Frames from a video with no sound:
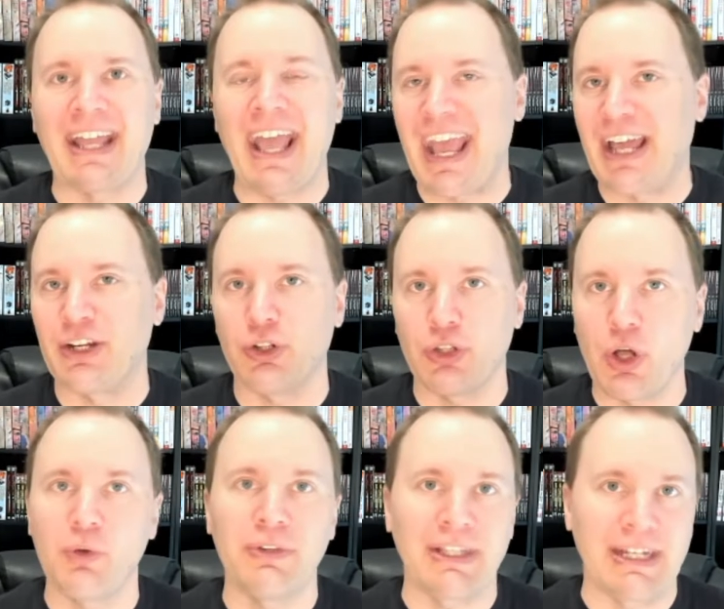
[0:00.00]
and
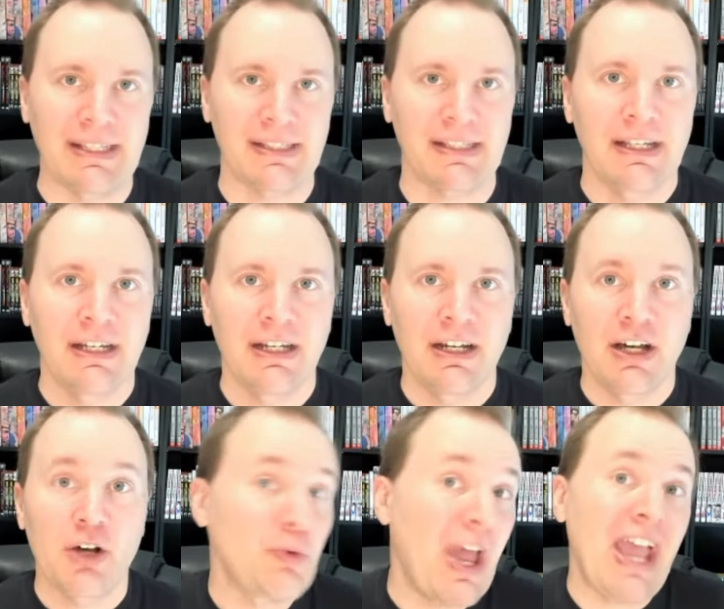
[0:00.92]
loneliness.
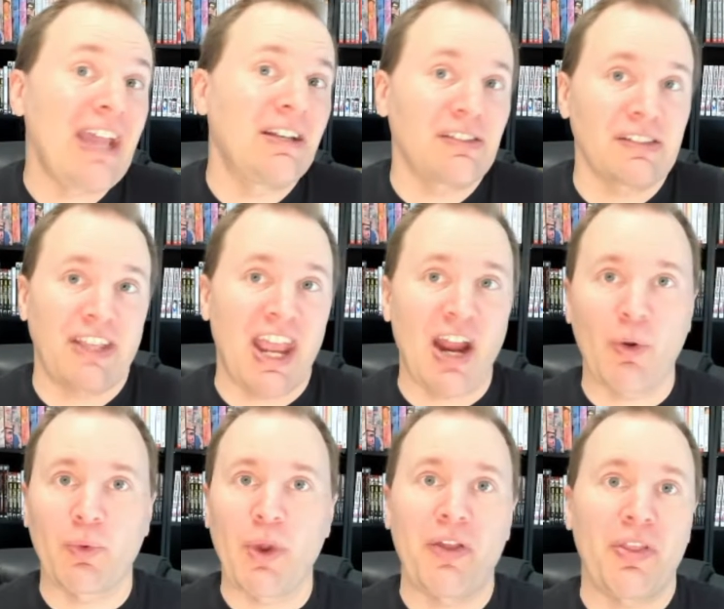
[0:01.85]
Rey doesn't care
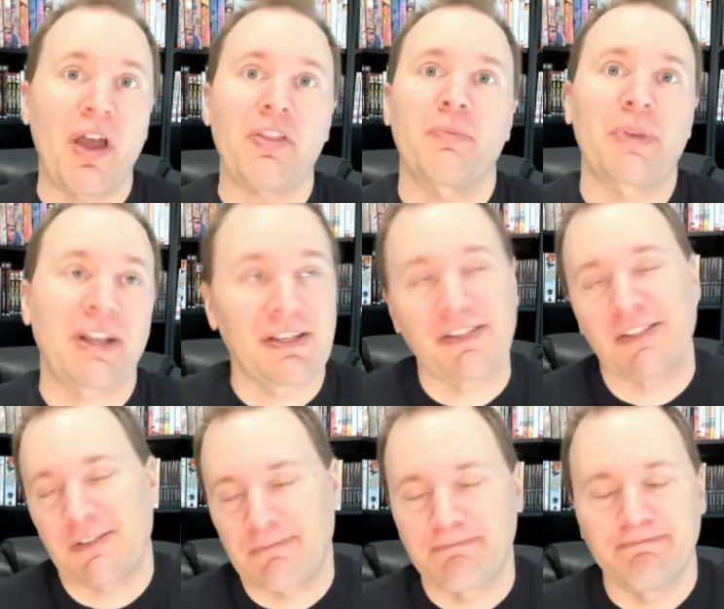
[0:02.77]
one way or the other
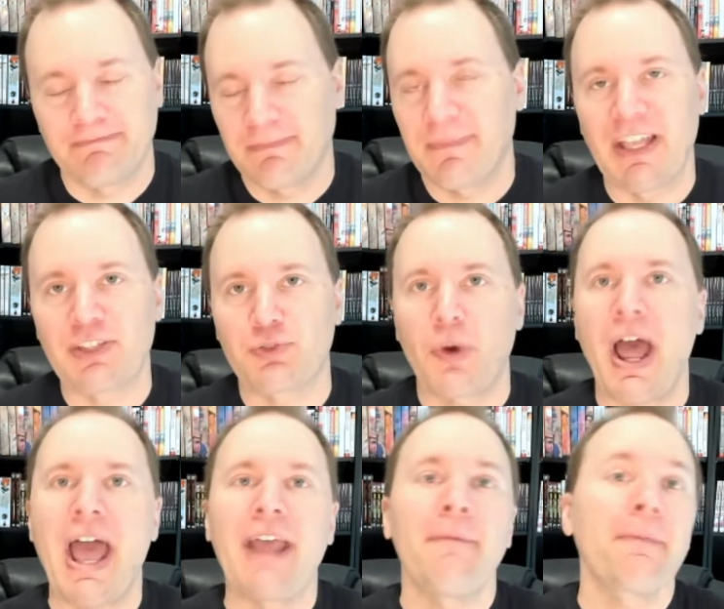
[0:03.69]
because it's
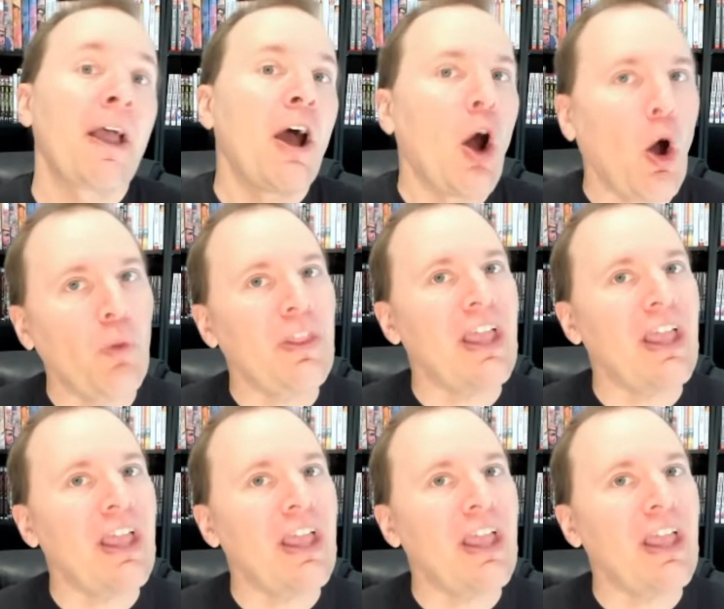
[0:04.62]
Rey. Only